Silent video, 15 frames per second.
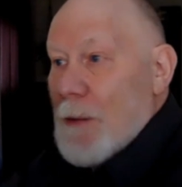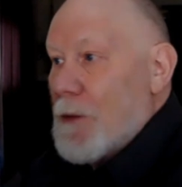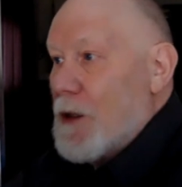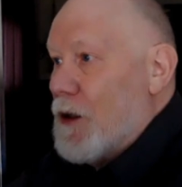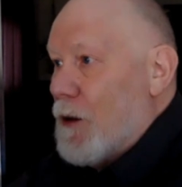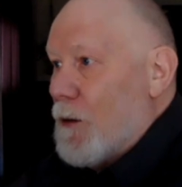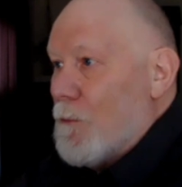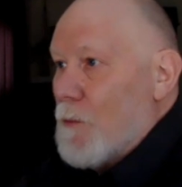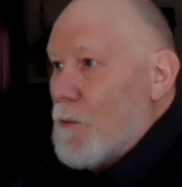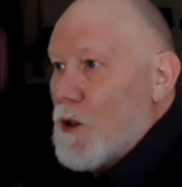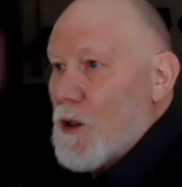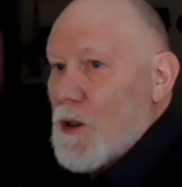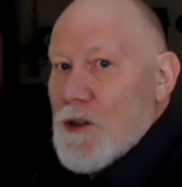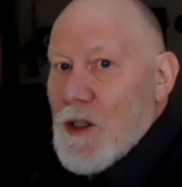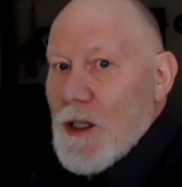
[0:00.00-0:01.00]
I'm going to
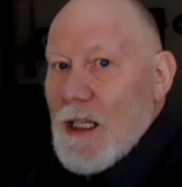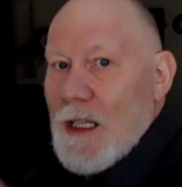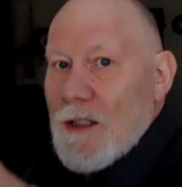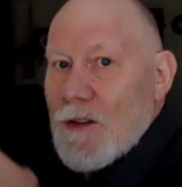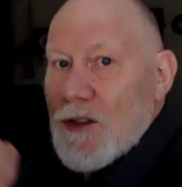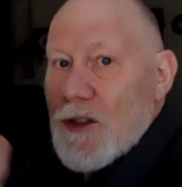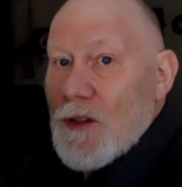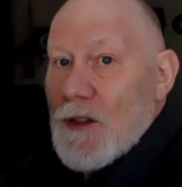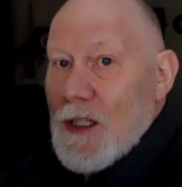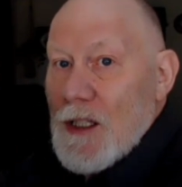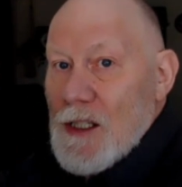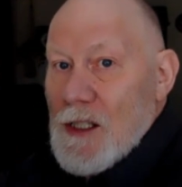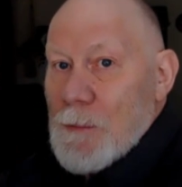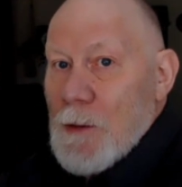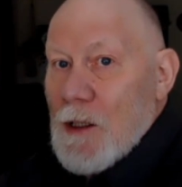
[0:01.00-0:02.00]
emerge into the
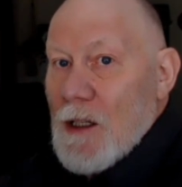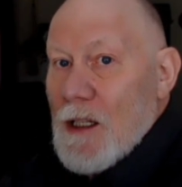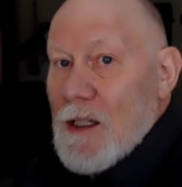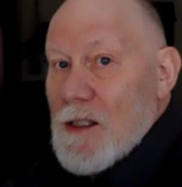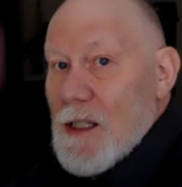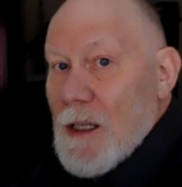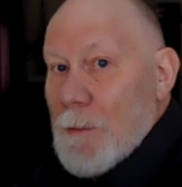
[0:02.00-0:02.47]
experience.